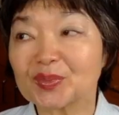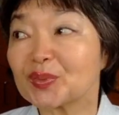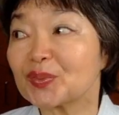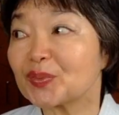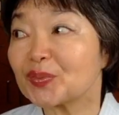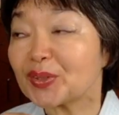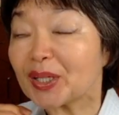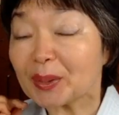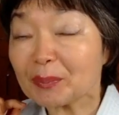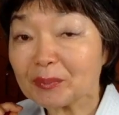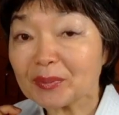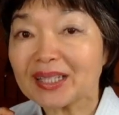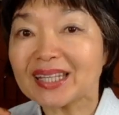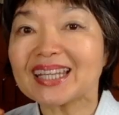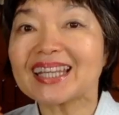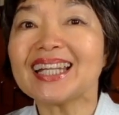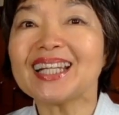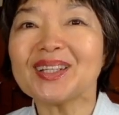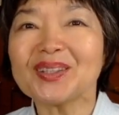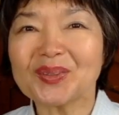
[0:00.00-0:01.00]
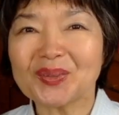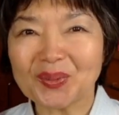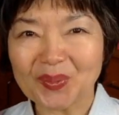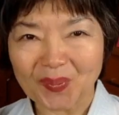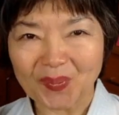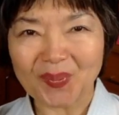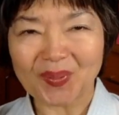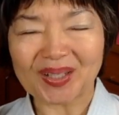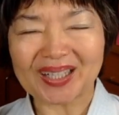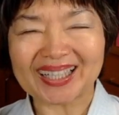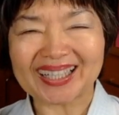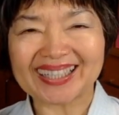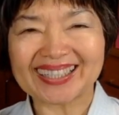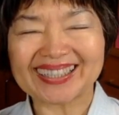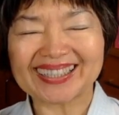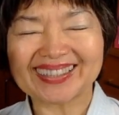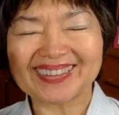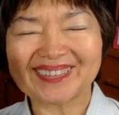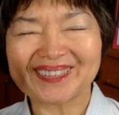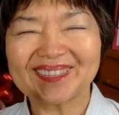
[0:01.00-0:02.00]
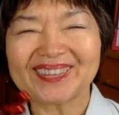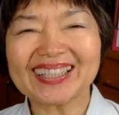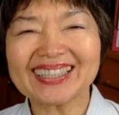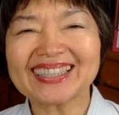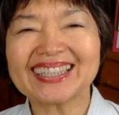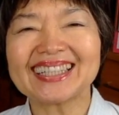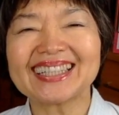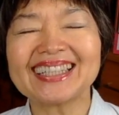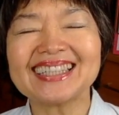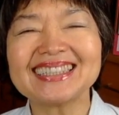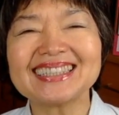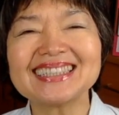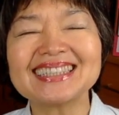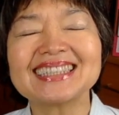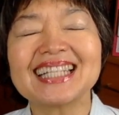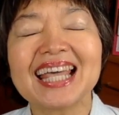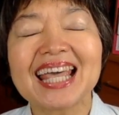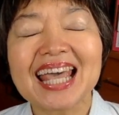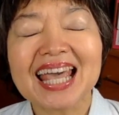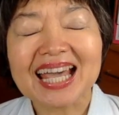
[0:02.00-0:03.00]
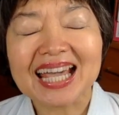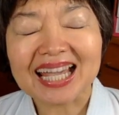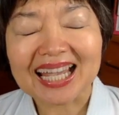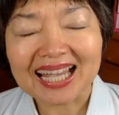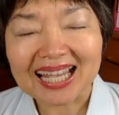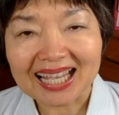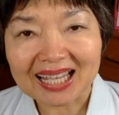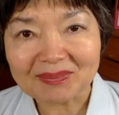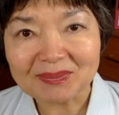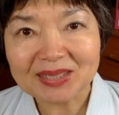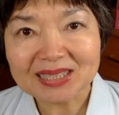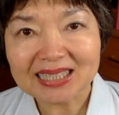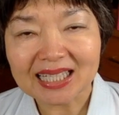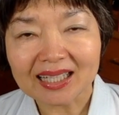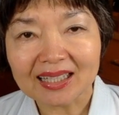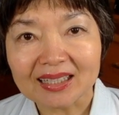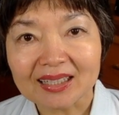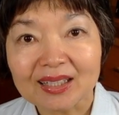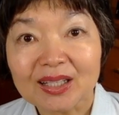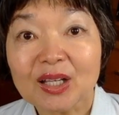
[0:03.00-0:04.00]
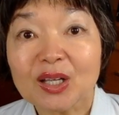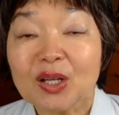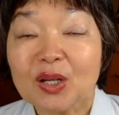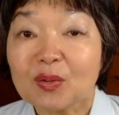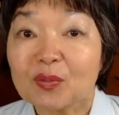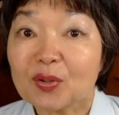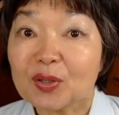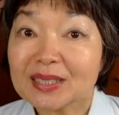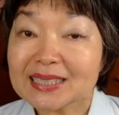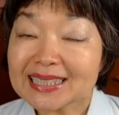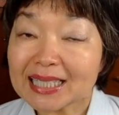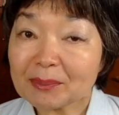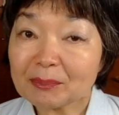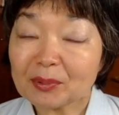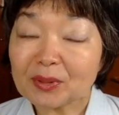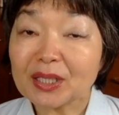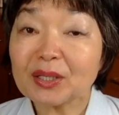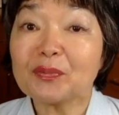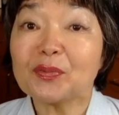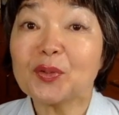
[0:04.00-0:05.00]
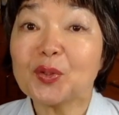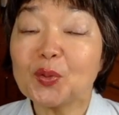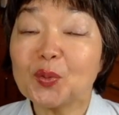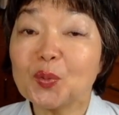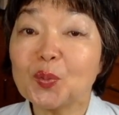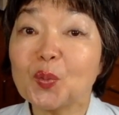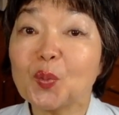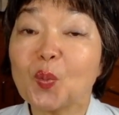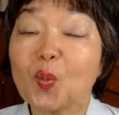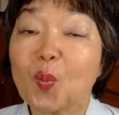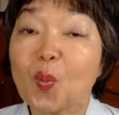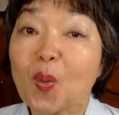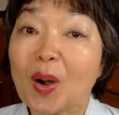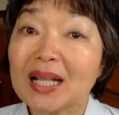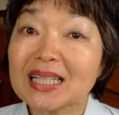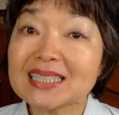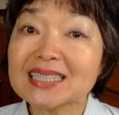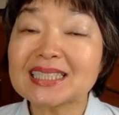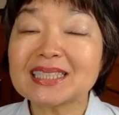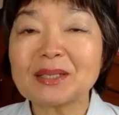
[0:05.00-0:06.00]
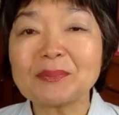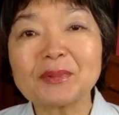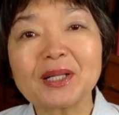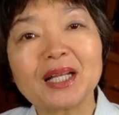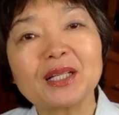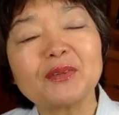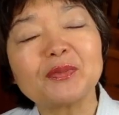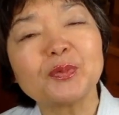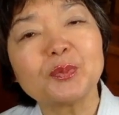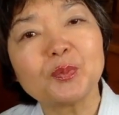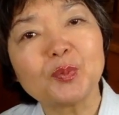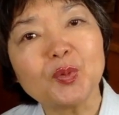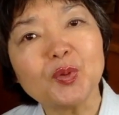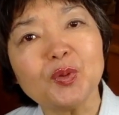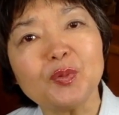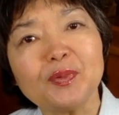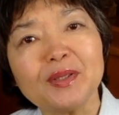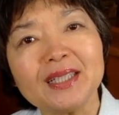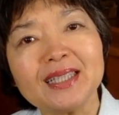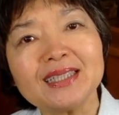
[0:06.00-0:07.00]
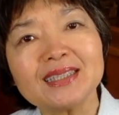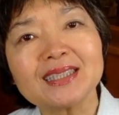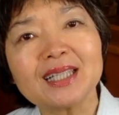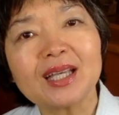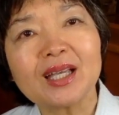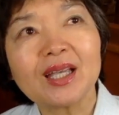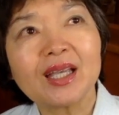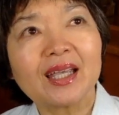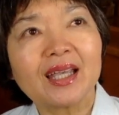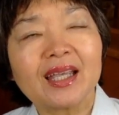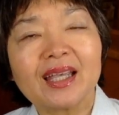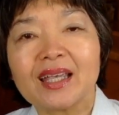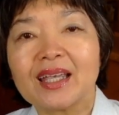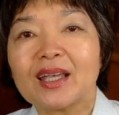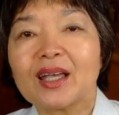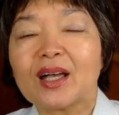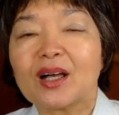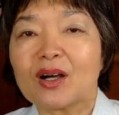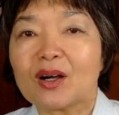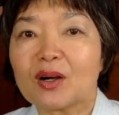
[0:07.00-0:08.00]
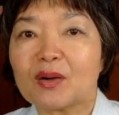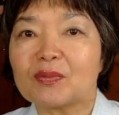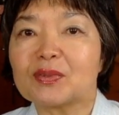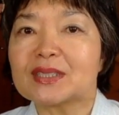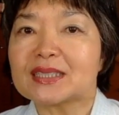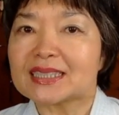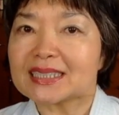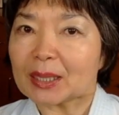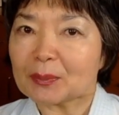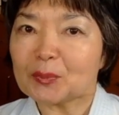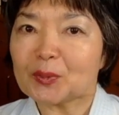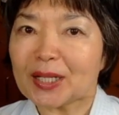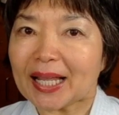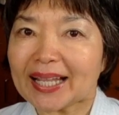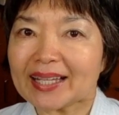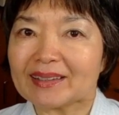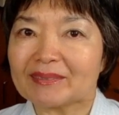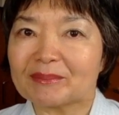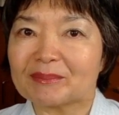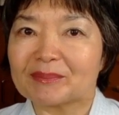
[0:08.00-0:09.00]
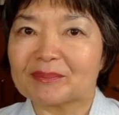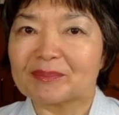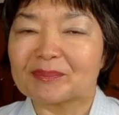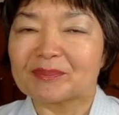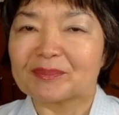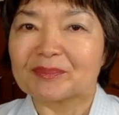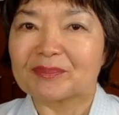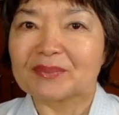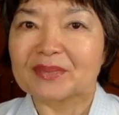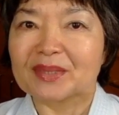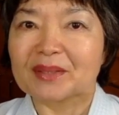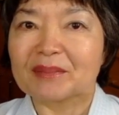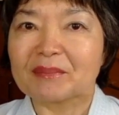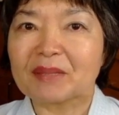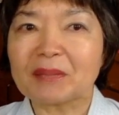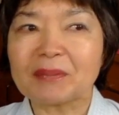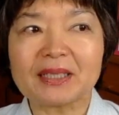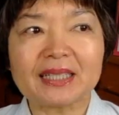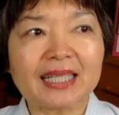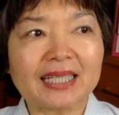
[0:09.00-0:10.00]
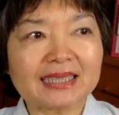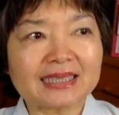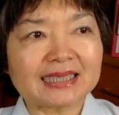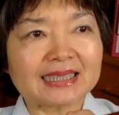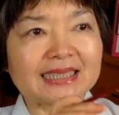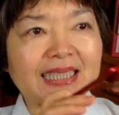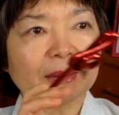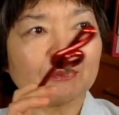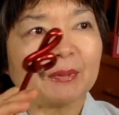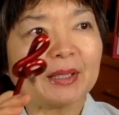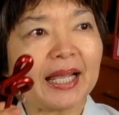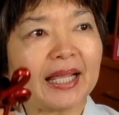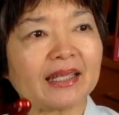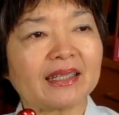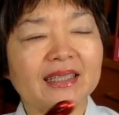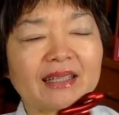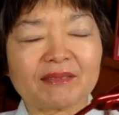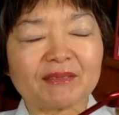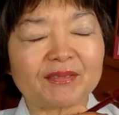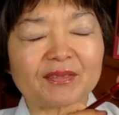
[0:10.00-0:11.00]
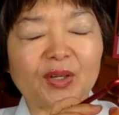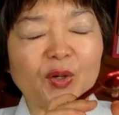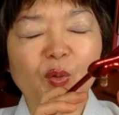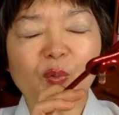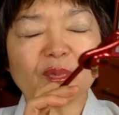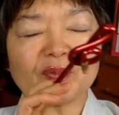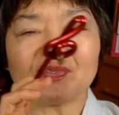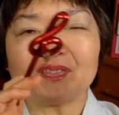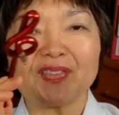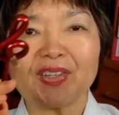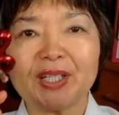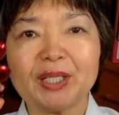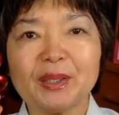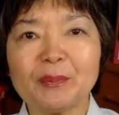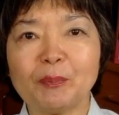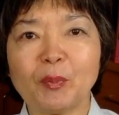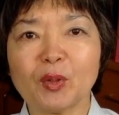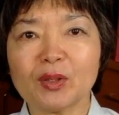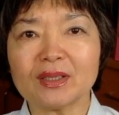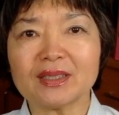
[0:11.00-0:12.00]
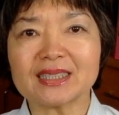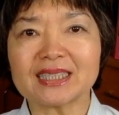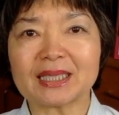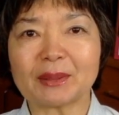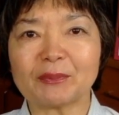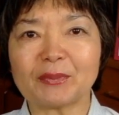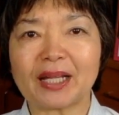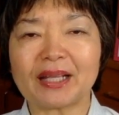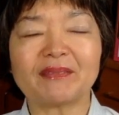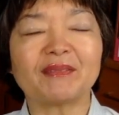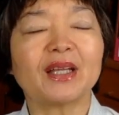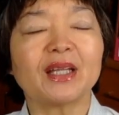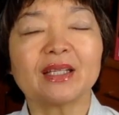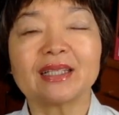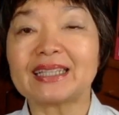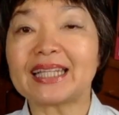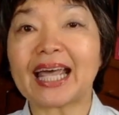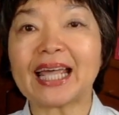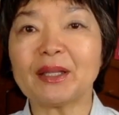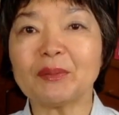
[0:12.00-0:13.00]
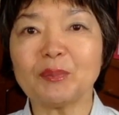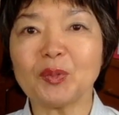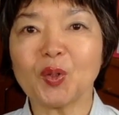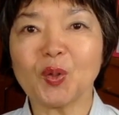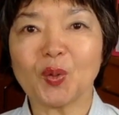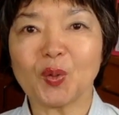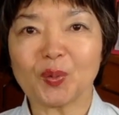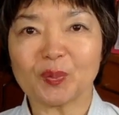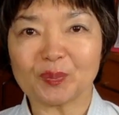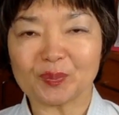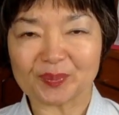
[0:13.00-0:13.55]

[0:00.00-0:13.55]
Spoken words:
from that door, right? This is kamiza. For example, if you watch some kind of movies of samurai, maybe there's samurai, very important samurai, daimyo